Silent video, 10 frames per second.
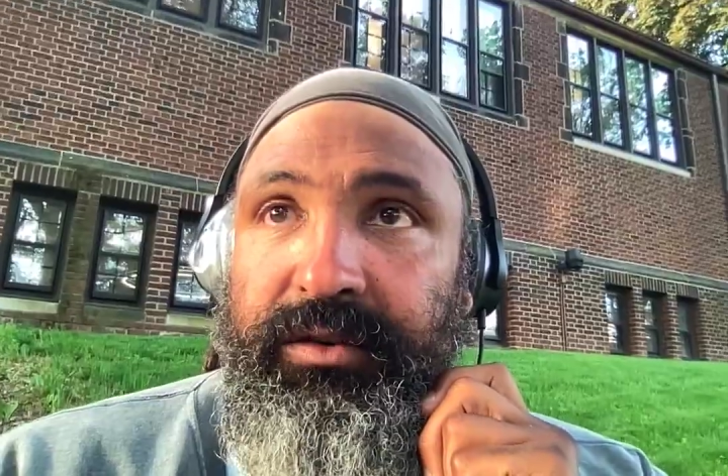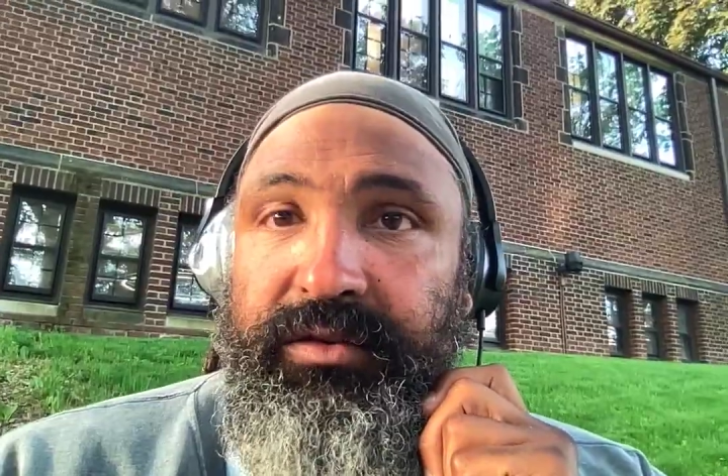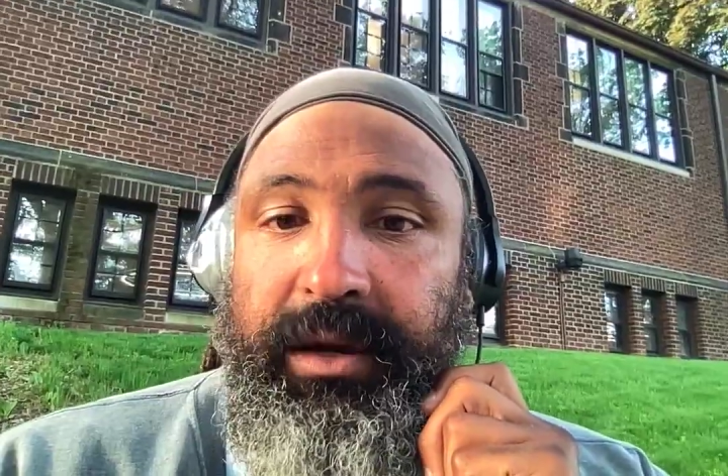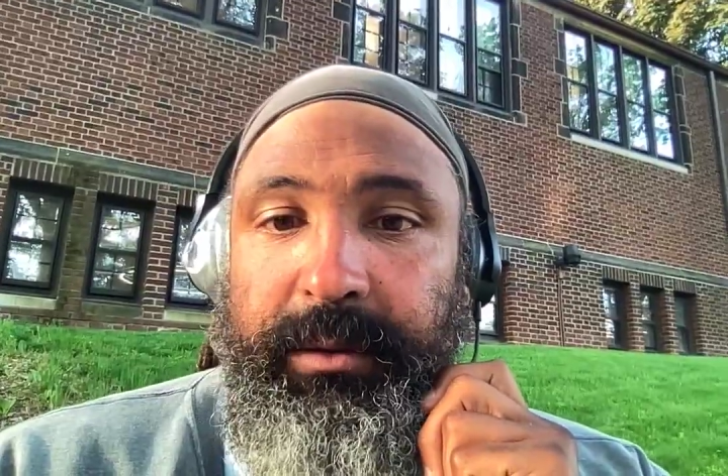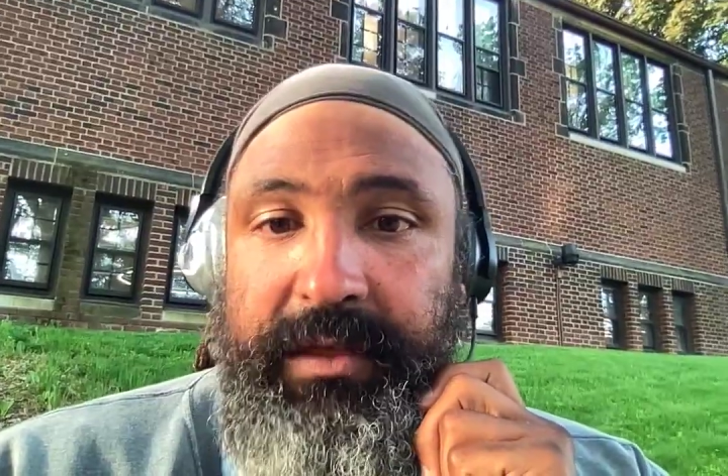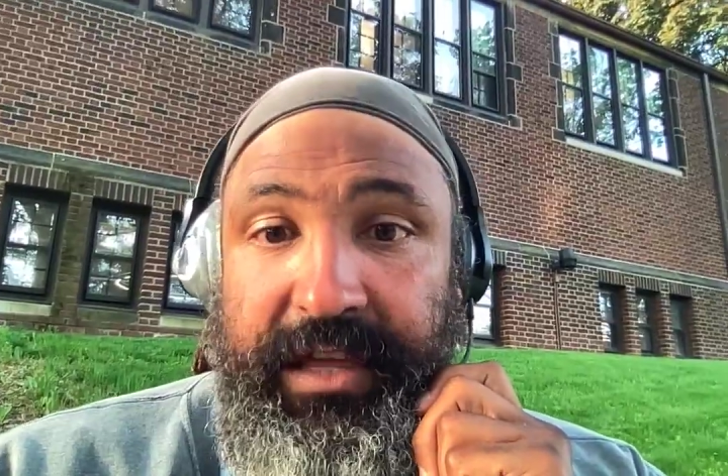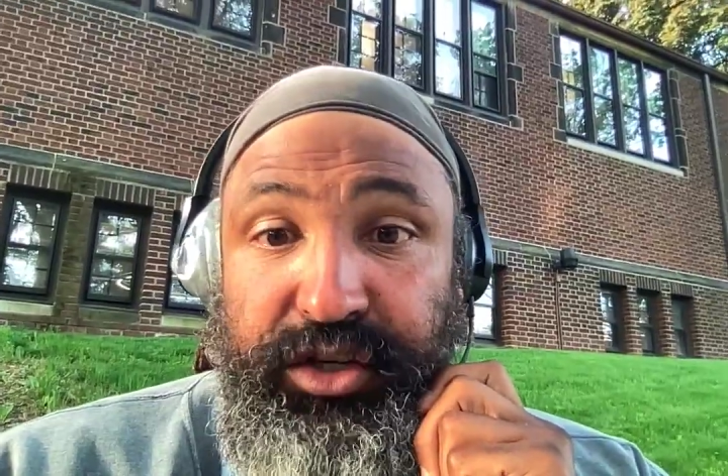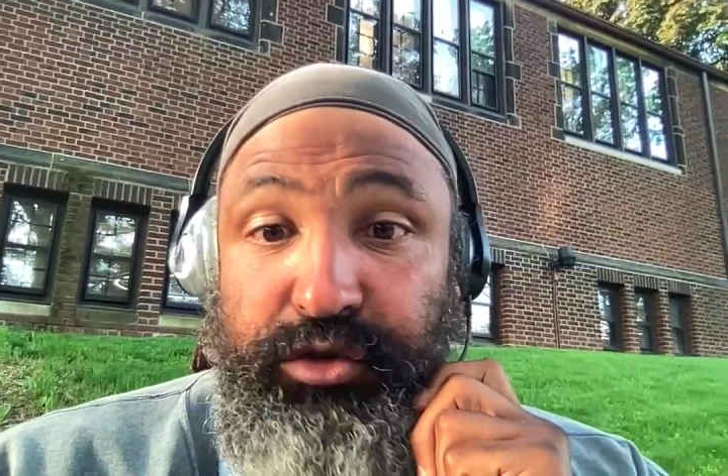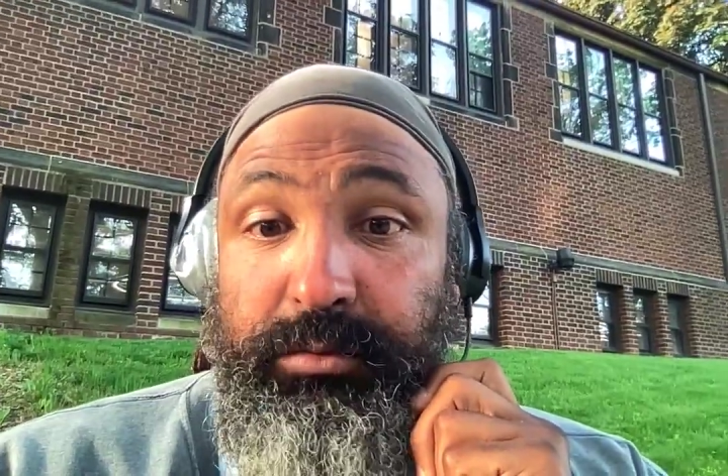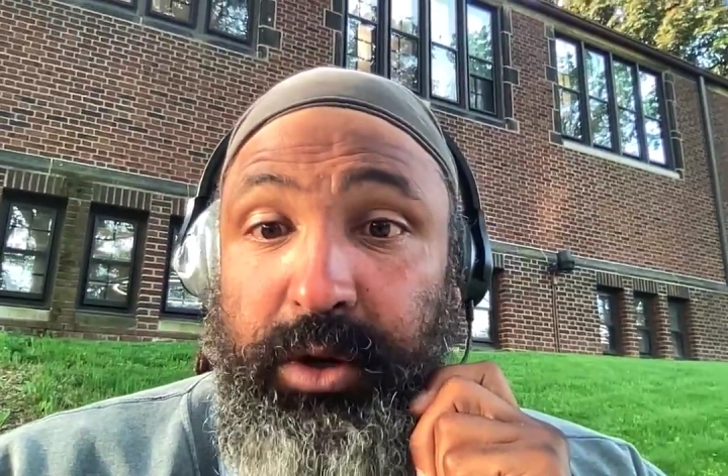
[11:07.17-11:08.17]
your family that
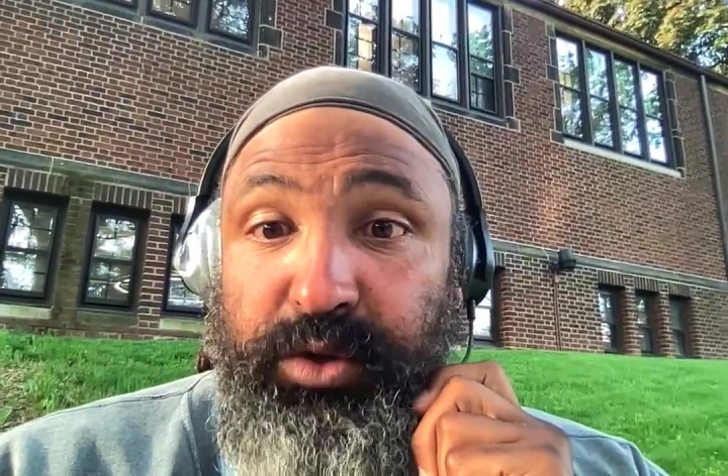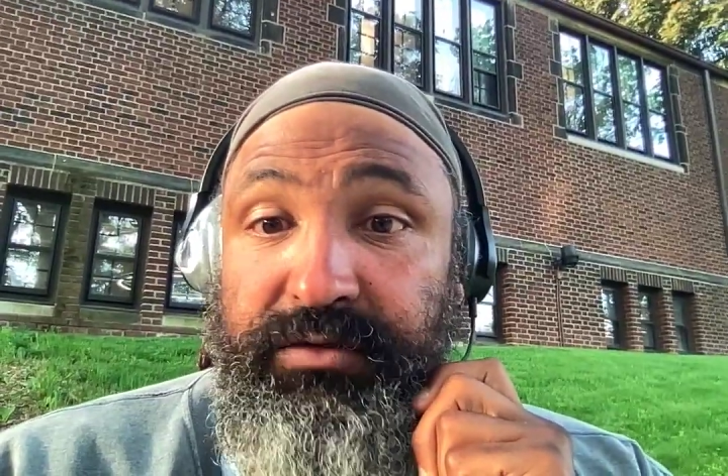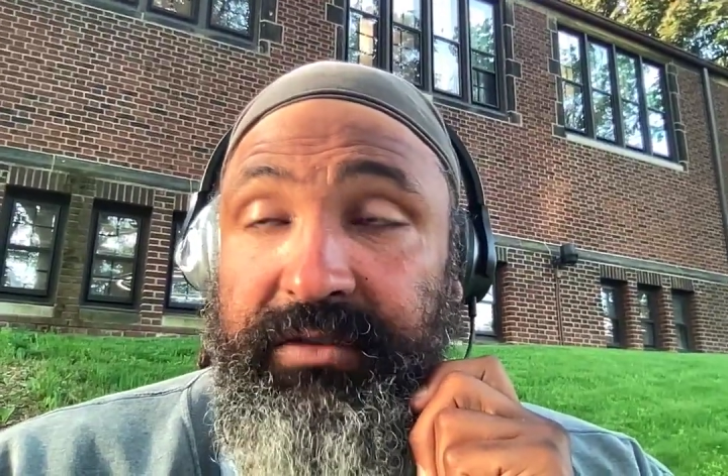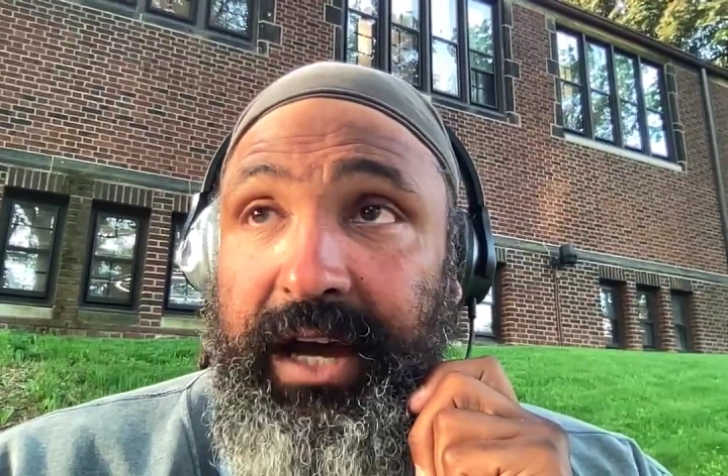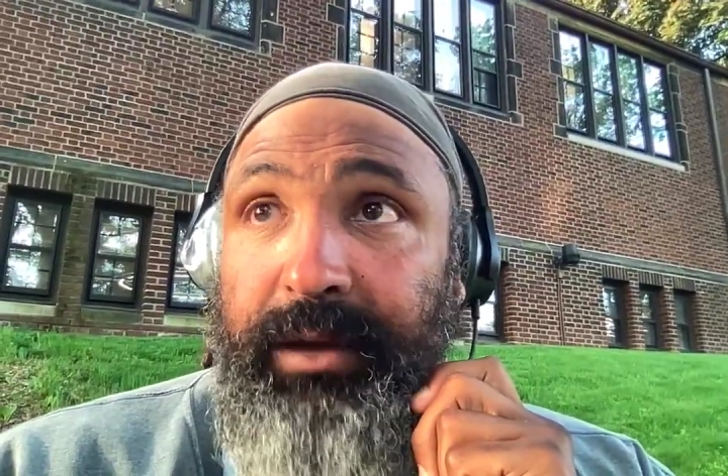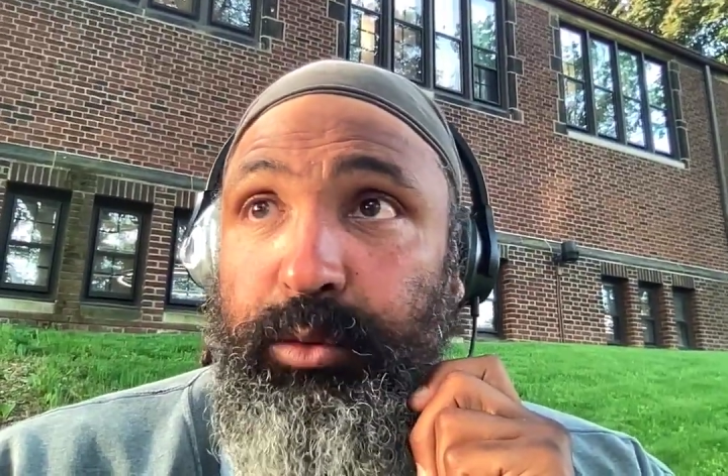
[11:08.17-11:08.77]
you most vibe